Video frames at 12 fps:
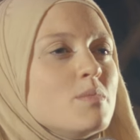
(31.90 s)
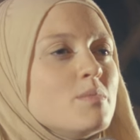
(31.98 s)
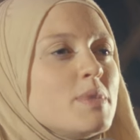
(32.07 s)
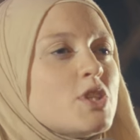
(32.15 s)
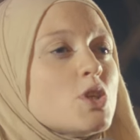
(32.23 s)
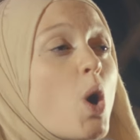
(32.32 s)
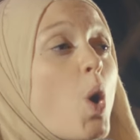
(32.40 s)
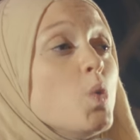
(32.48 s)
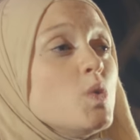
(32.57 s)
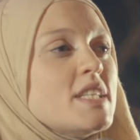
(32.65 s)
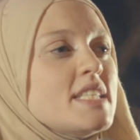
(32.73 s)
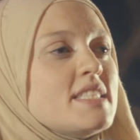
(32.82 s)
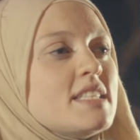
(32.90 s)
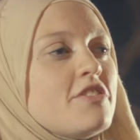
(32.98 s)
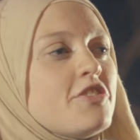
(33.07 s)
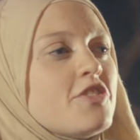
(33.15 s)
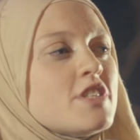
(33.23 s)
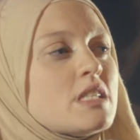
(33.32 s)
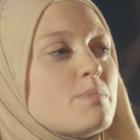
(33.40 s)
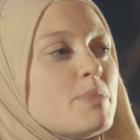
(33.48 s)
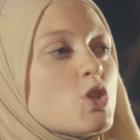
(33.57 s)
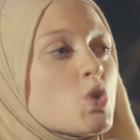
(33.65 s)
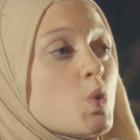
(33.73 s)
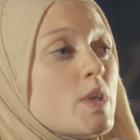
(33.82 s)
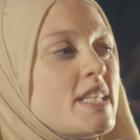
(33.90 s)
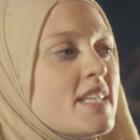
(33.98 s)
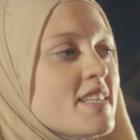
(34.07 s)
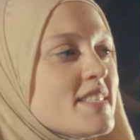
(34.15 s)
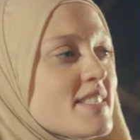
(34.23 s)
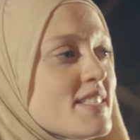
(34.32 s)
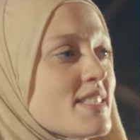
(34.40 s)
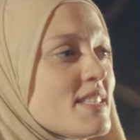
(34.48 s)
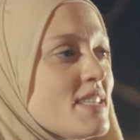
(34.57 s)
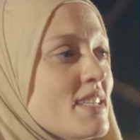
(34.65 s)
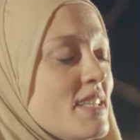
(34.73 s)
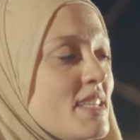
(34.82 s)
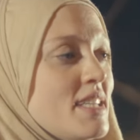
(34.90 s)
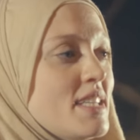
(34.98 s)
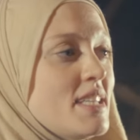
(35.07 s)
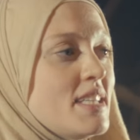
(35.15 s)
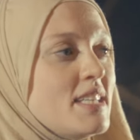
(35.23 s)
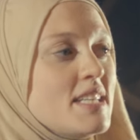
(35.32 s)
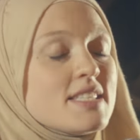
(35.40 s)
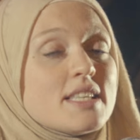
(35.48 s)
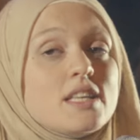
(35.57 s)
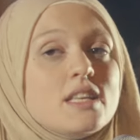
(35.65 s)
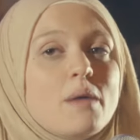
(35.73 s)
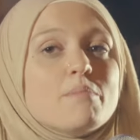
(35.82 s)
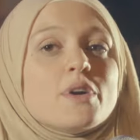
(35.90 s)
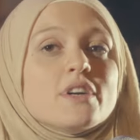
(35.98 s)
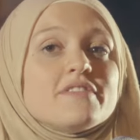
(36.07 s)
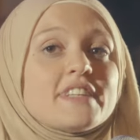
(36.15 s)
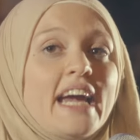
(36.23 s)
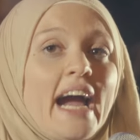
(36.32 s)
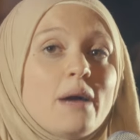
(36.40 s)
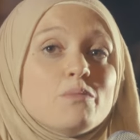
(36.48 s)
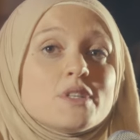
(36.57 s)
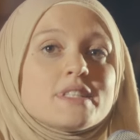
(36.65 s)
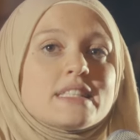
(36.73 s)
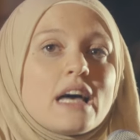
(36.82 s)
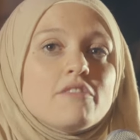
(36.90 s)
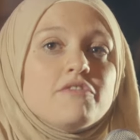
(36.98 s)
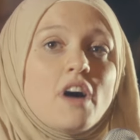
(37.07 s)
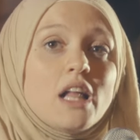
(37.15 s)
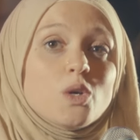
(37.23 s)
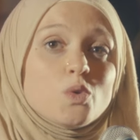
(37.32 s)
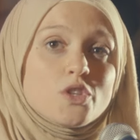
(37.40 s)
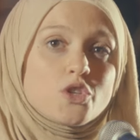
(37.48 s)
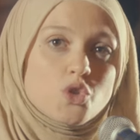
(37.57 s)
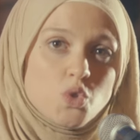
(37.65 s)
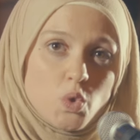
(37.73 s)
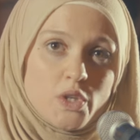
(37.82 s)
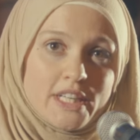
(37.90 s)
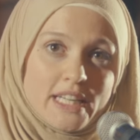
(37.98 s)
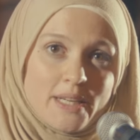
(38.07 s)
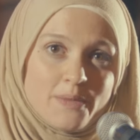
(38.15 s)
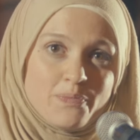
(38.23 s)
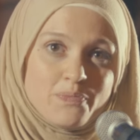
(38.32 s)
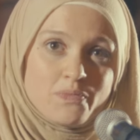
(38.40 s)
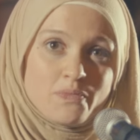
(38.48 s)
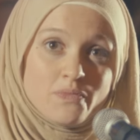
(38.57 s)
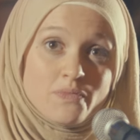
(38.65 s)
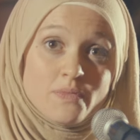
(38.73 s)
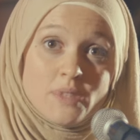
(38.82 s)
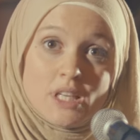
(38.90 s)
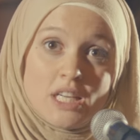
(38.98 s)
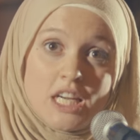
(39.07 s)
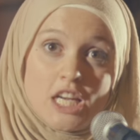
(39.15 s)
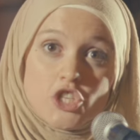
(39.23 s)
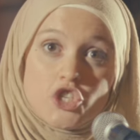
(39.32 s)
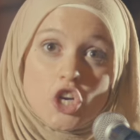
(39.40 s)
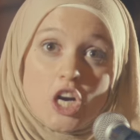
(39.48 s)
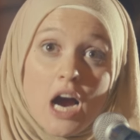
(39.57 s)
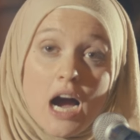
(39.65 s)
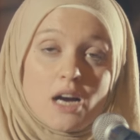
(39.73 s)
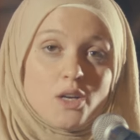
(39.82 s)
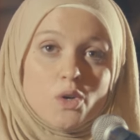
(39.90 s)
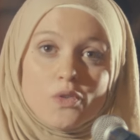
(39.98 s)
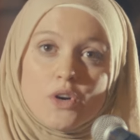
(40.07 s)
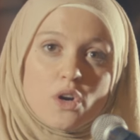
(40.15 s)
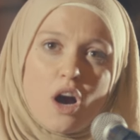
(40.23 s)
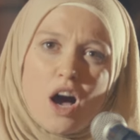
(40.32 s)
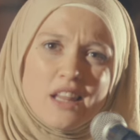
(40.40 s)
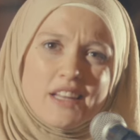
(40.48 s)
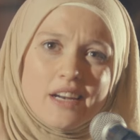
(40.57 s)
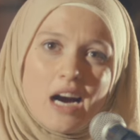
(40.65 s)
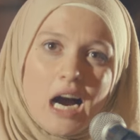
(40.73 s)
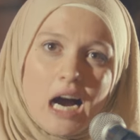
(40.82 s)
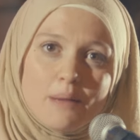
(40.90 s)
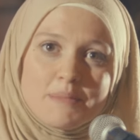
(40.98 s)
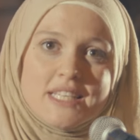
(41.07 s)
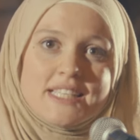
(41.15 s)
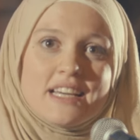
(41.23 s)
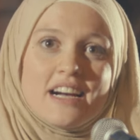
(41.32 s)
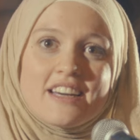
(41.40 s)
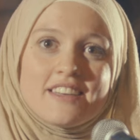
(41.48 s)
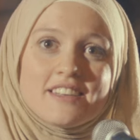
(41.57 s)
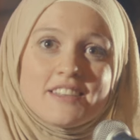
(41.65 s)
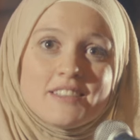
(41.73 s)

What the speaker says: But the only difference between us is the number of cameras that follow the story. In Chicago, they'll call it a homicide.